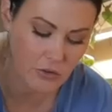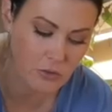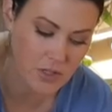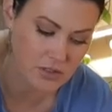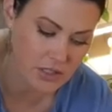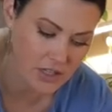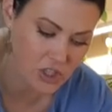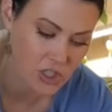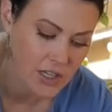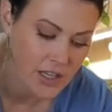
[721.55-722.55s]
room are
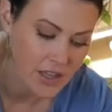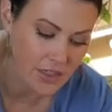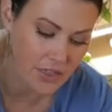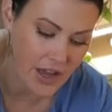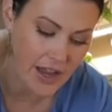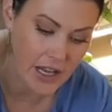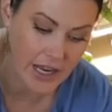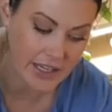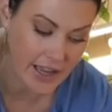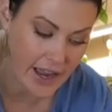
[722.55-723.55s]
such that
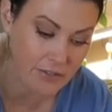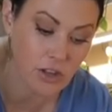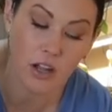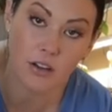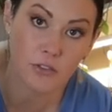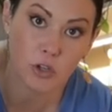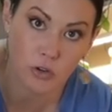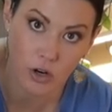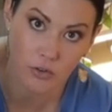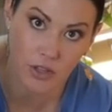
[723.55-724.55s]
I have a lot of new
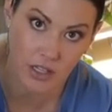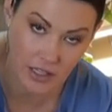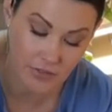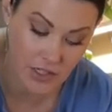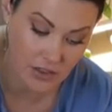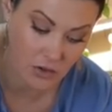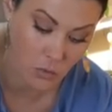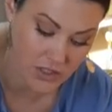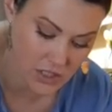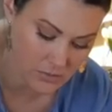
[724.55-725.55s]
growth even in the
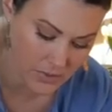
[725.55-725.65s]
winter